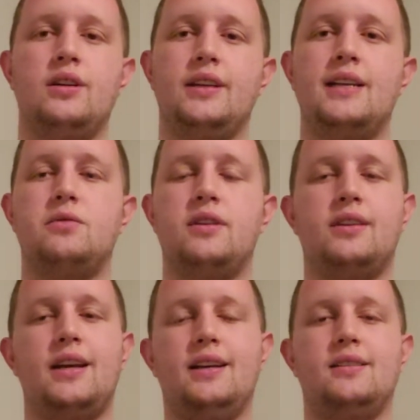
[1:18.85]
and that's when
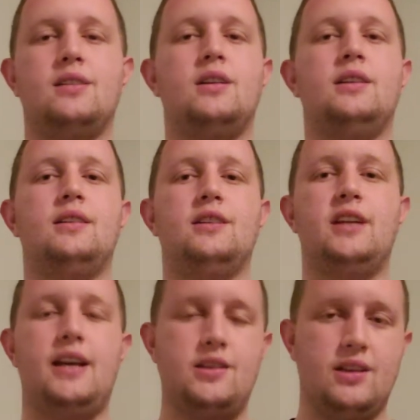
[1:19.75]
things started to
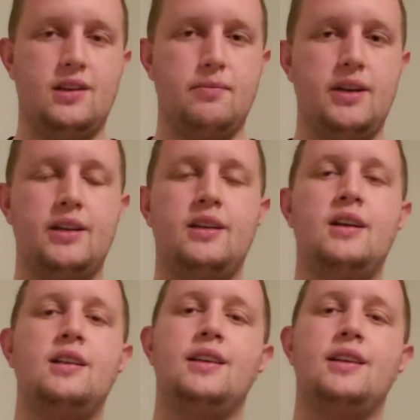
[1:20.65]
change a little bit.